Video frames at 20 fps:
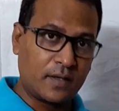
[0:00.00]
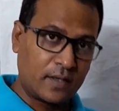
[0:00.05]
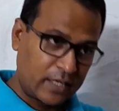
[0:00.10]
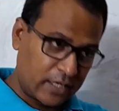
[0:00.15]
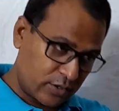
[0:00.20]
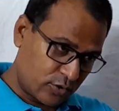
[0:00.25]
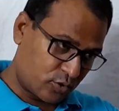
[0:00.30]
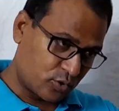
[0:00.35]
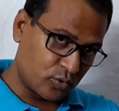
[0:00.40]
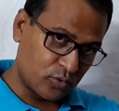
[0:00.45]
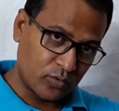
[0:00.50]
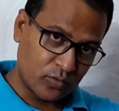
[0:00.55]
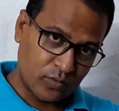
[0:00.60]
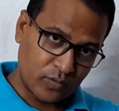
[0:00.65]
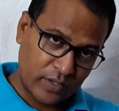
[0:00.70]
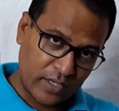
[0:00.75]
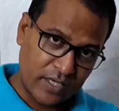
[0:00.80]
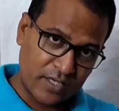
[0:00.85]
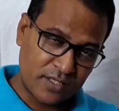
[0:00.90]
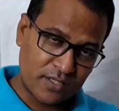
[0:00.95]

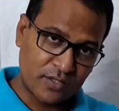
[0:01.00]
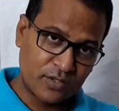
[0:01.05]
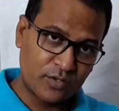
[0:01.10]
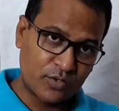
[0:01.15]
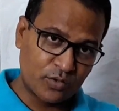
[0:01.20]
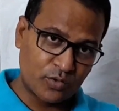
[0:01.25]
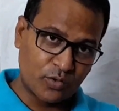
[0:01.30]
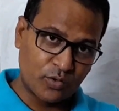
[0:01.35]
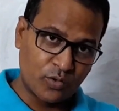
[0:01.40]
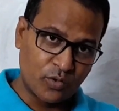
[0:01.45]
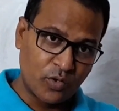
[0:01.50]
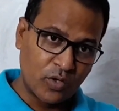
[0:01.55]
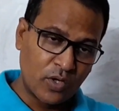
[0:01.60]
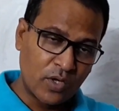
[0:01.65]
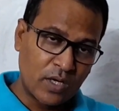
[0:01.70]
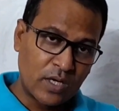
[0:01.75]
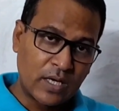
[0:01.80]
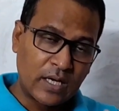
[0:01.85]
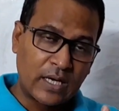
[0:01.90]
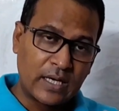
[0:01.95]
into it to
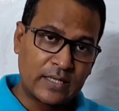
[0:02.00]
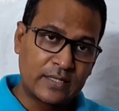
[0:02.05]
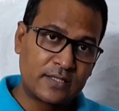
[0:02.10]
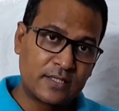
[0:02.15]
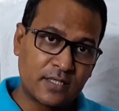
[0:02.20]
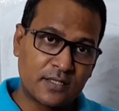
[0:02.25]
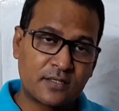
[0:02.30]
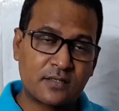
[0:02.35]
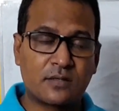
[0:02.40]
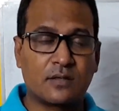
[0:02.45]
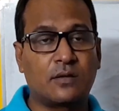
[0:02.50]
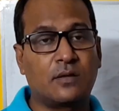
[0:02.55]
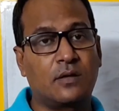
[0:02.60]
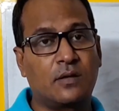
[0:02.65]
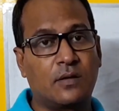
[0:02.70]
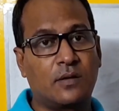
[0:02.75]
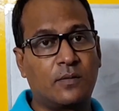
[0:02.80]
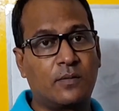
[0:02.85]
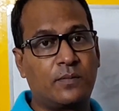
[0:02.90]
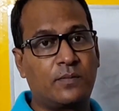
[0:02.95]

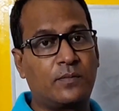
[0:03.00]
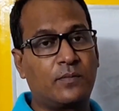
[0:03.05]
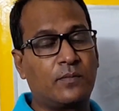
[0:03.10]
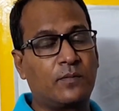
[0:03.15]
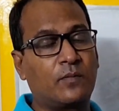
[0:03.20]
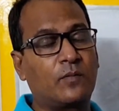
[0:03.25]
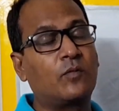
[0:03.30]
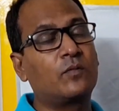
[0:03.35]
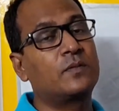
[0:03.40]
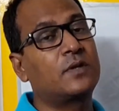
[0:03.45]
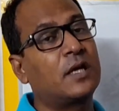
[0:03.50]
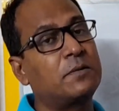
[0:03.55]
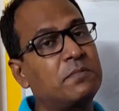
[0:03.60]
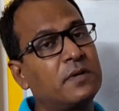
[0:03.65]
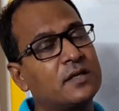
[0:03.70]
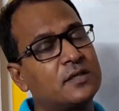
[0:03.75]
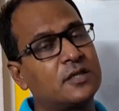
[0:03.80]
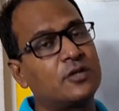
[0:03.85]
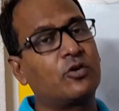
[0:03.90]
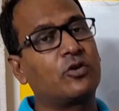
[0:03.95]
that
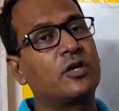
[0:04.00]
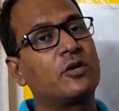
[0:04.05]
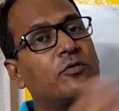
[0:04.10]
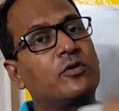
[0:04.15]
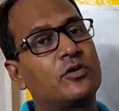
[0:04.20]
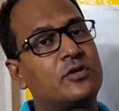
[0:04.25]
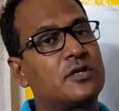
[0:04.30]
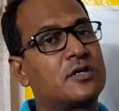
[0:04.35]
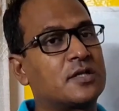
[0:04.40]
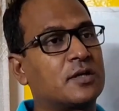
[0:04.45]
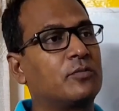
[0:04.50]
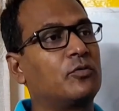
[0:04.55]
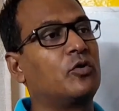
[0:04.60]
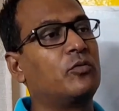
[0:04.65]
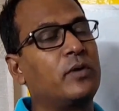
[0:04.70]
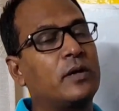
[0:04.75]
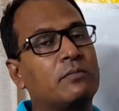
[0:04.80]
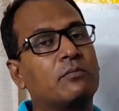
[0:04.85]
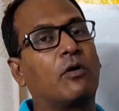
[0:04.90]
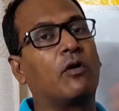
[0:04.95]
means your immune system will
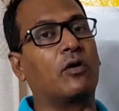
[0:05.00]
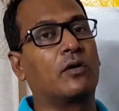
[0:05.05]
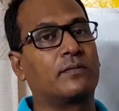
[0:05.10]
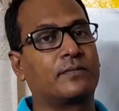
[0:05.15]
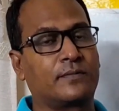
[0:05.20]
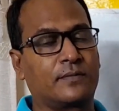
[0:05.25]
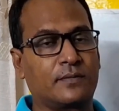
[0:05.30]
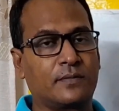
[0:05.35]
be involved.